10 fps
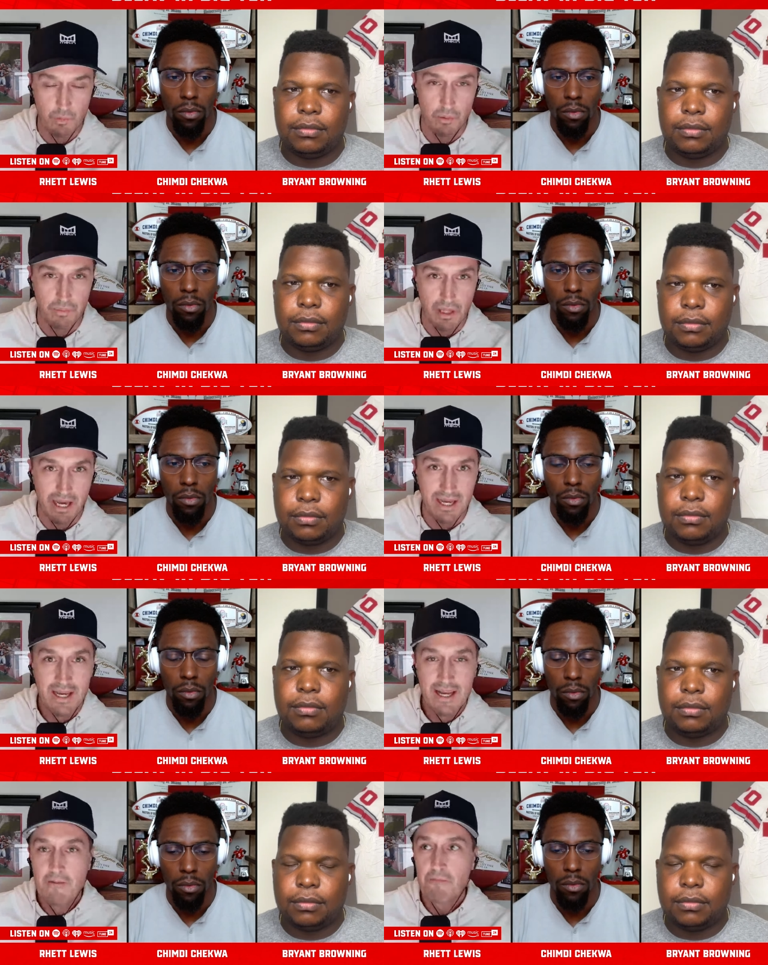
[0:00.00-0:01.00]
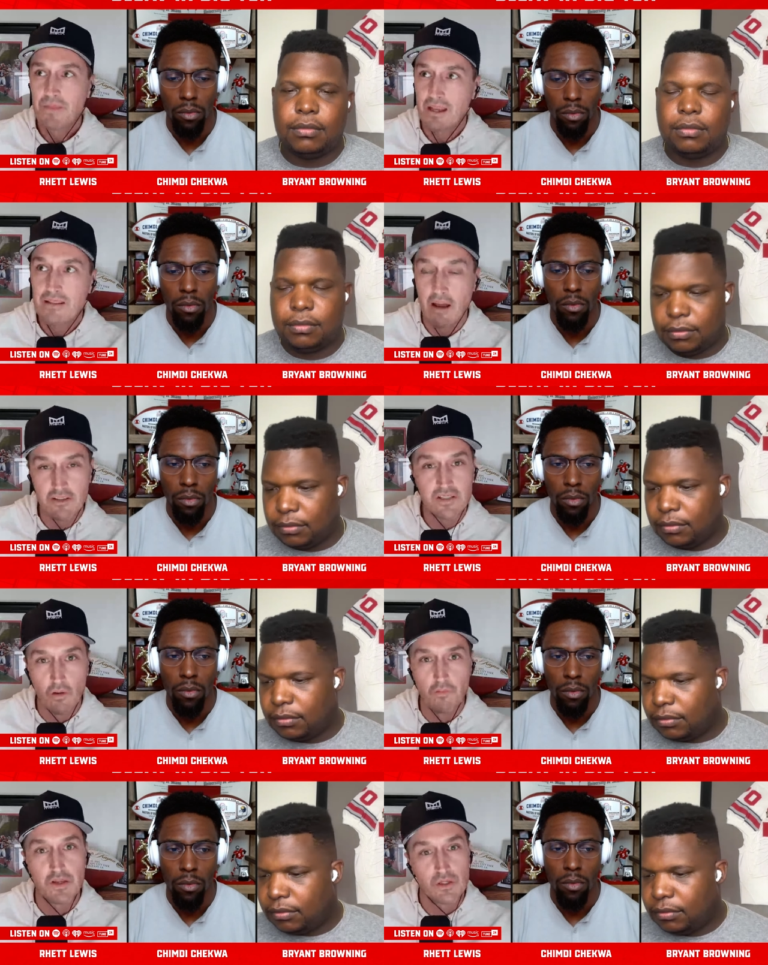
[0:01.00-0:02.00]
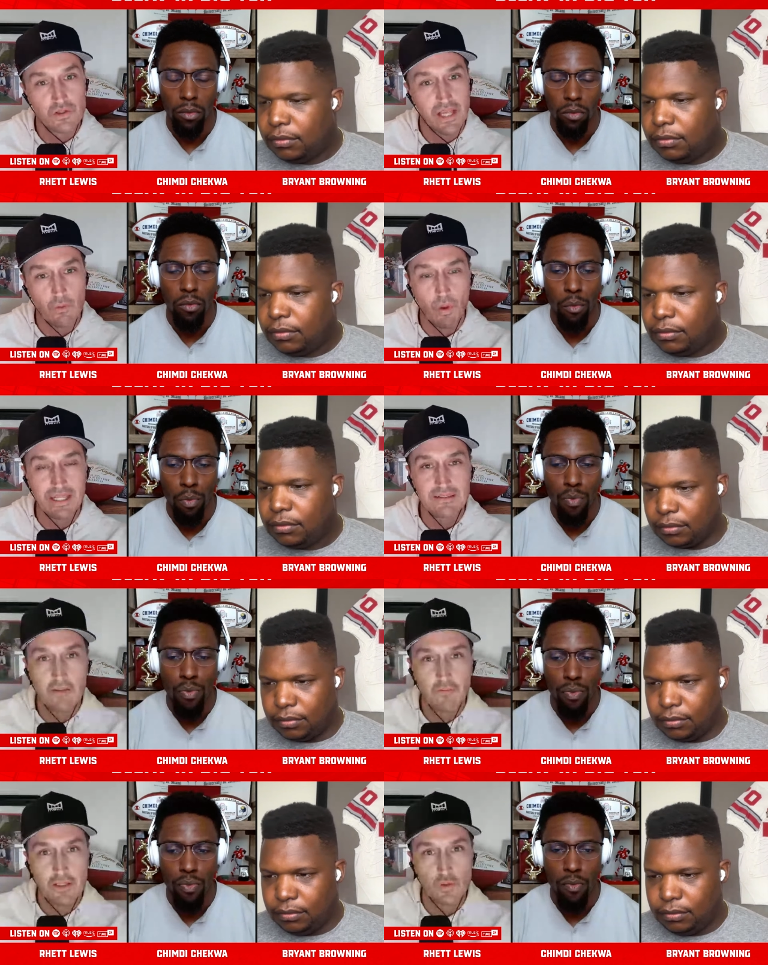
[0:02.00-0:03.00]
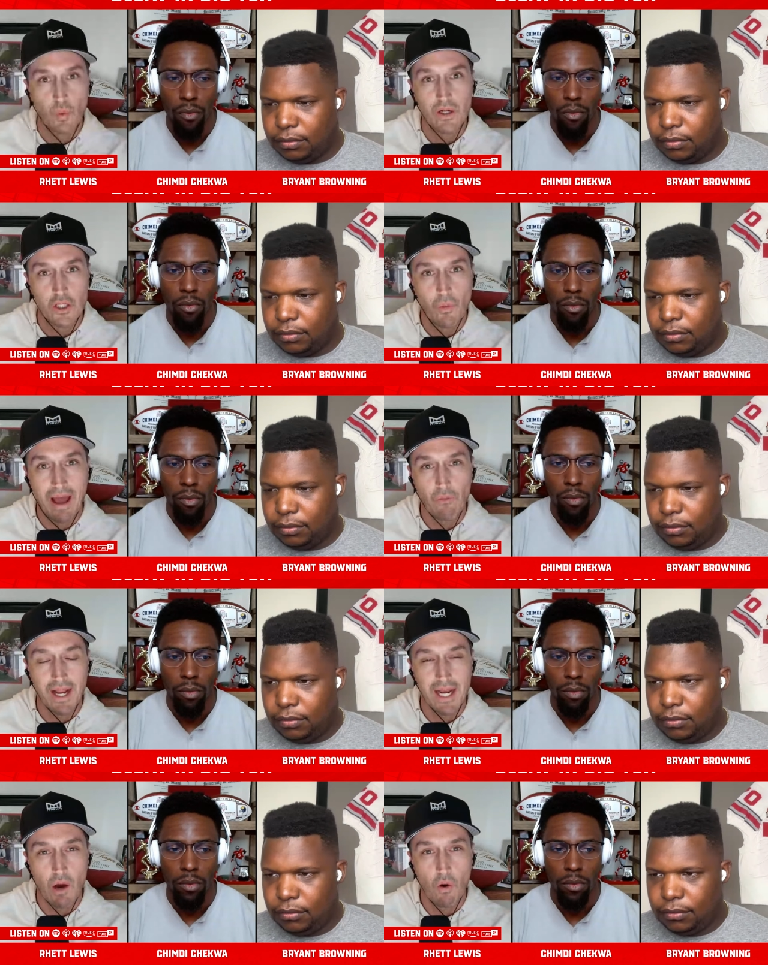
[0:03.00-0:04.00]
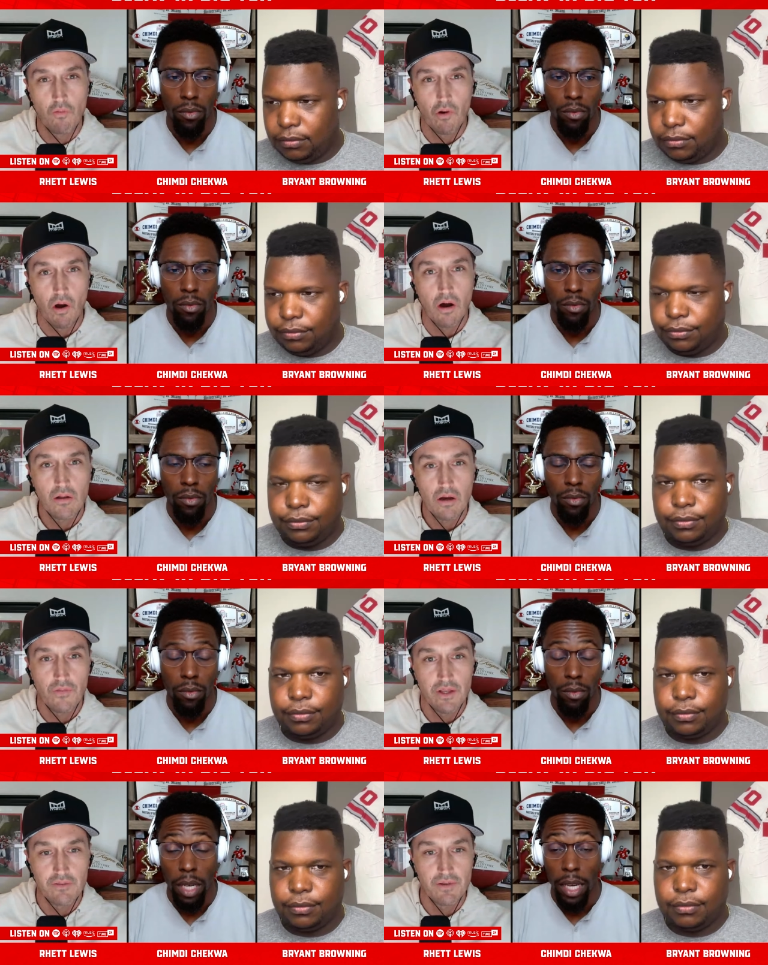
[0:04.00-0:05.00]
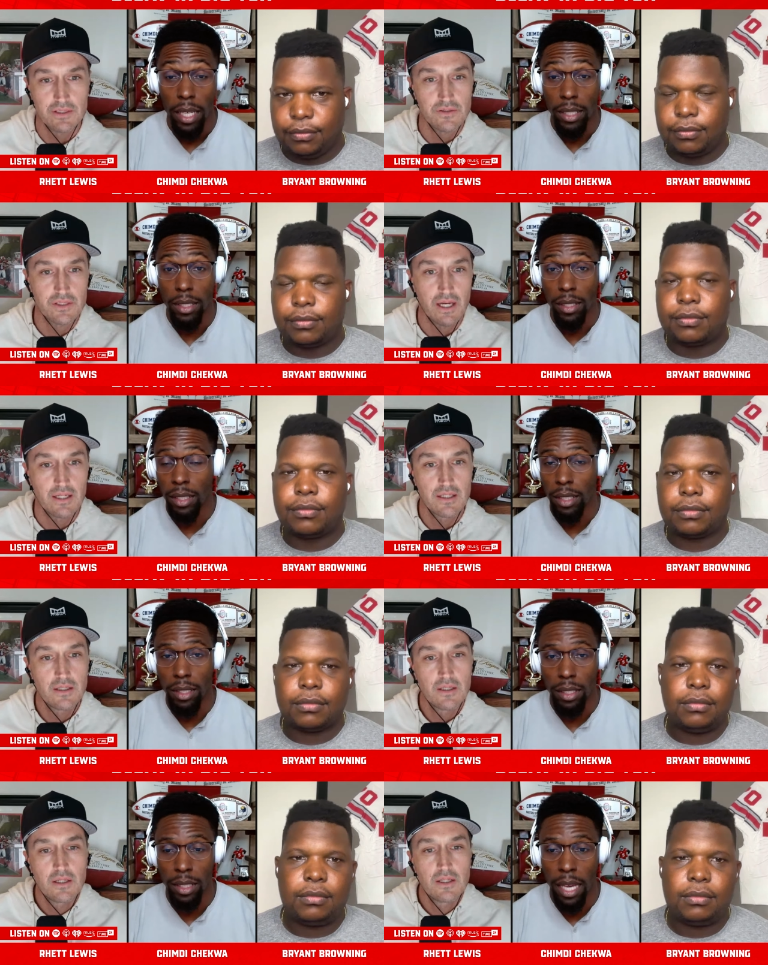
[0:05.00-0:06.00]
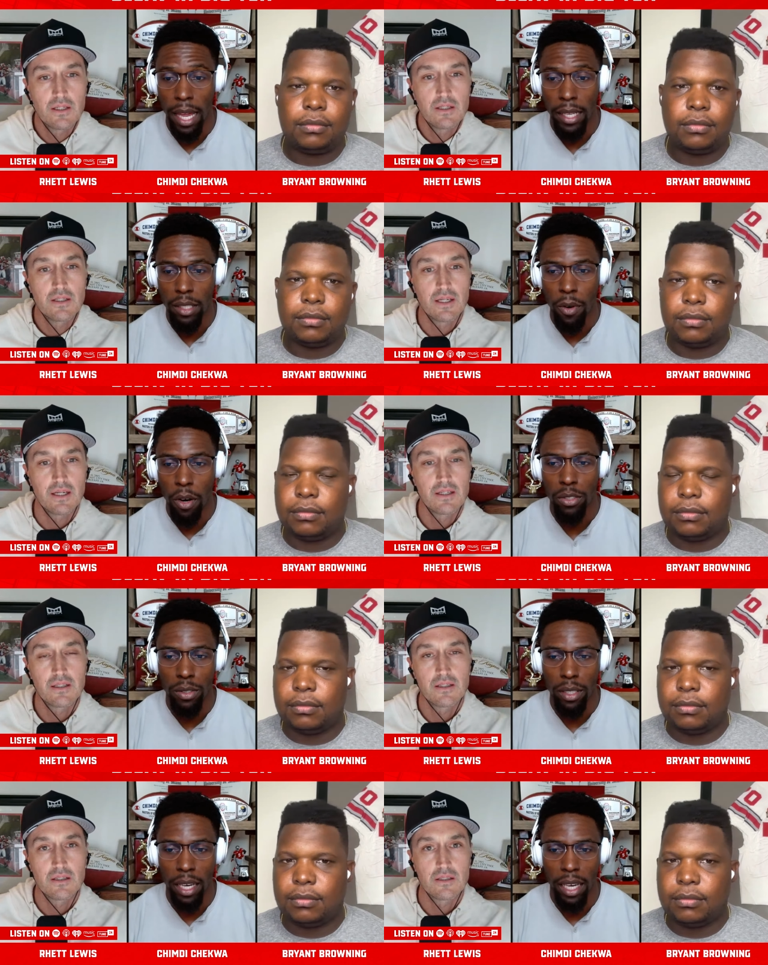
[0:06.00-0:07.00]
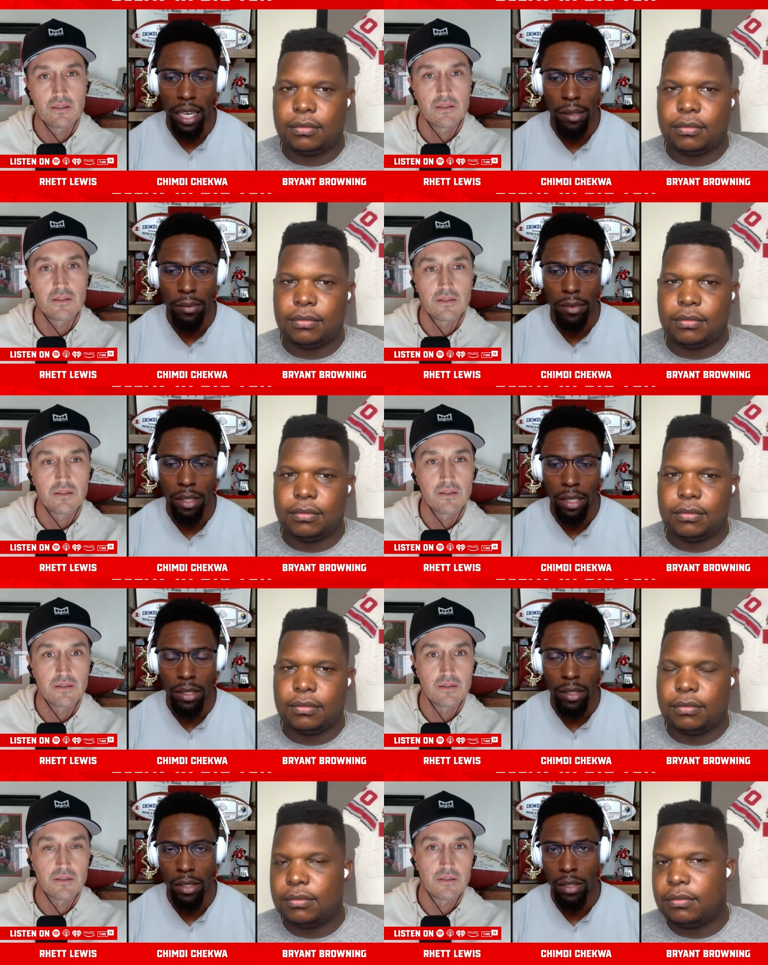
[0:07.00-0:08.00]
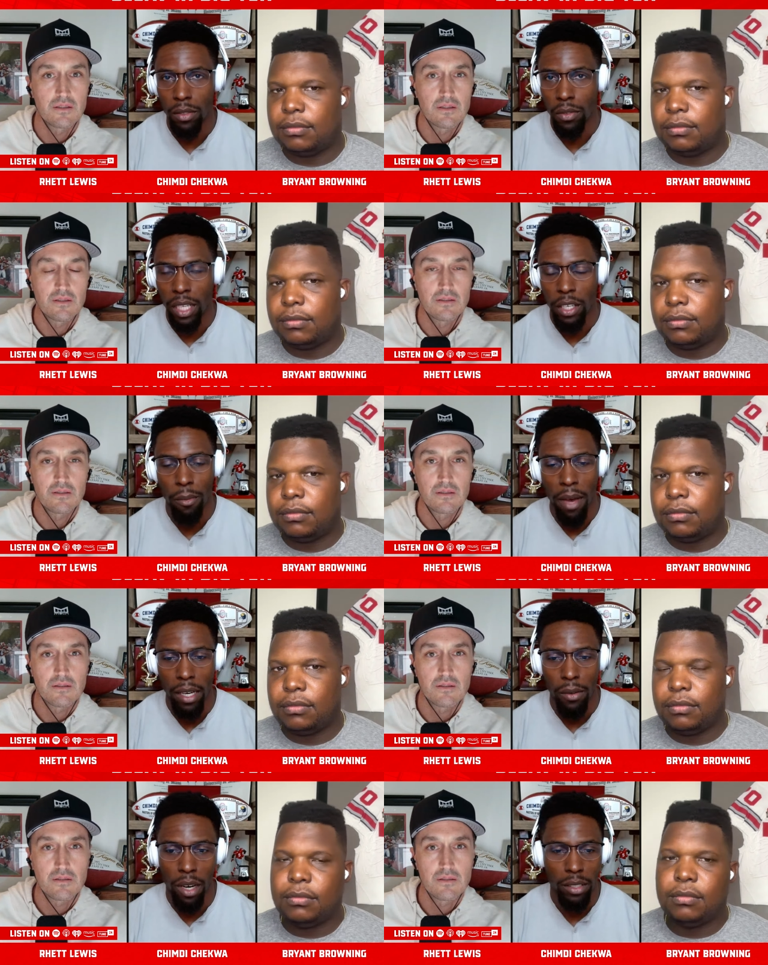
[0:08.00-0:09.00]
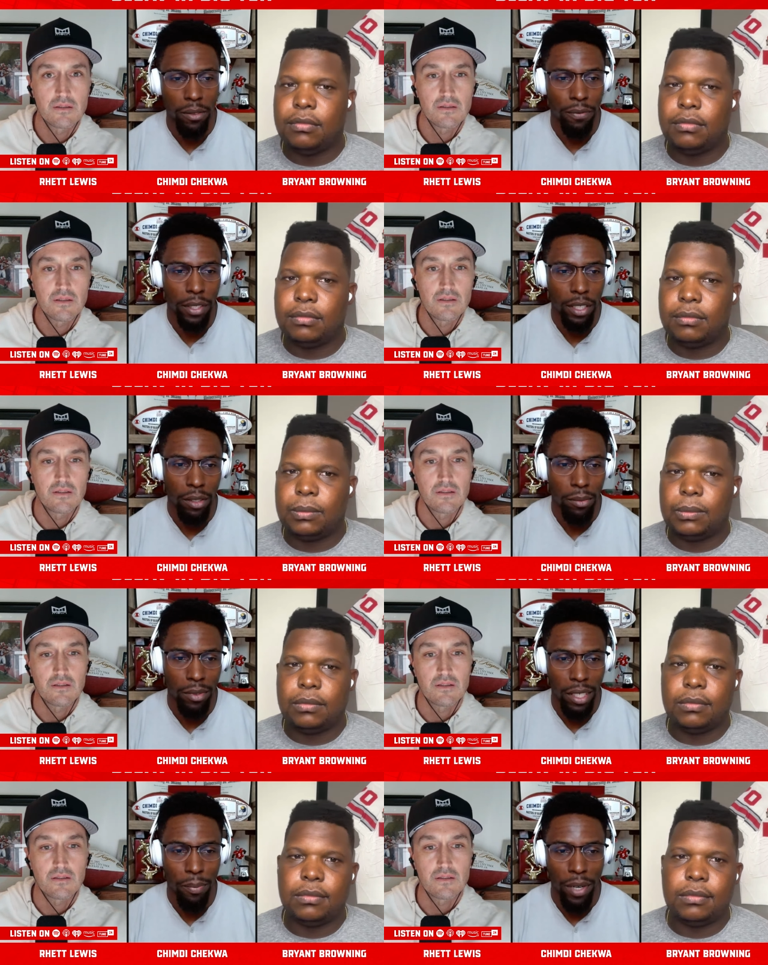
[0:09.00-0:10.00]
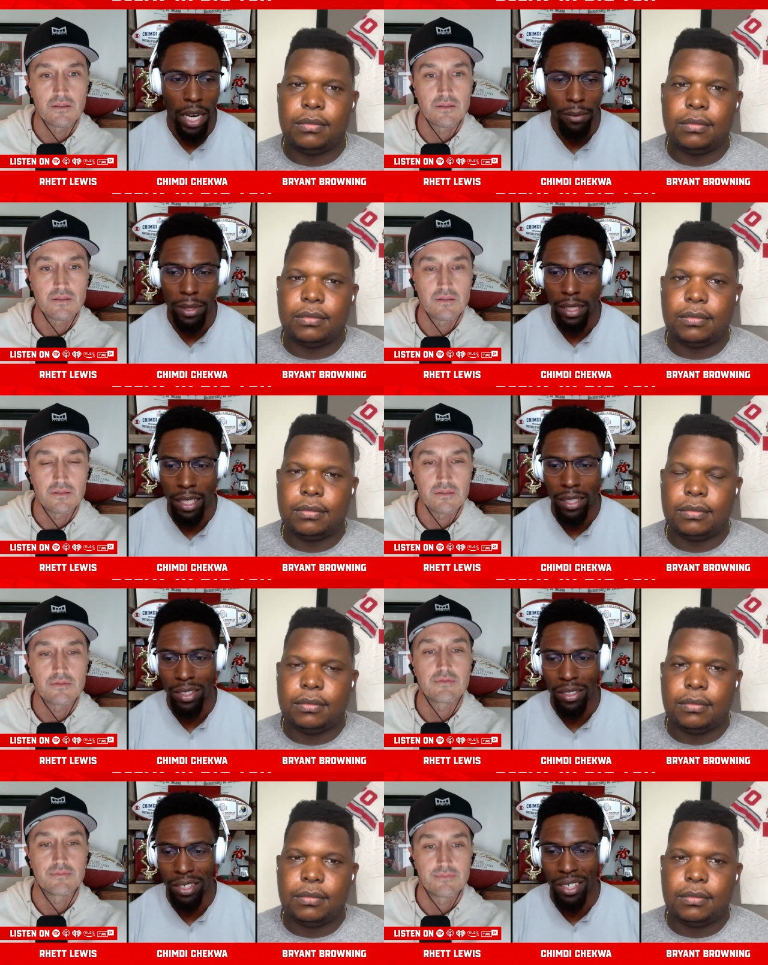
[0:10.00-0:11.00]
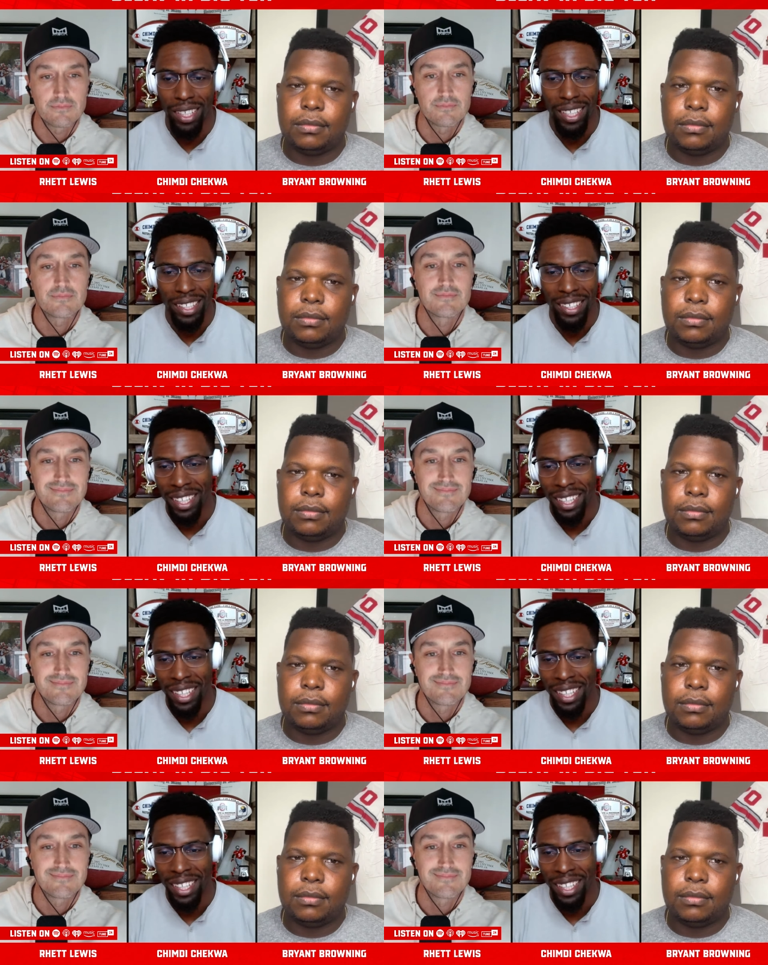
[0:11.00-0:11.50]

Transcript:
Speaker 1: per play. that still feels like winning defense. Where are you at right now overall on the defensive side?
Speaker 2: Yeah, this Marshall game, and when they go back and watch the film, they're probably getting uh,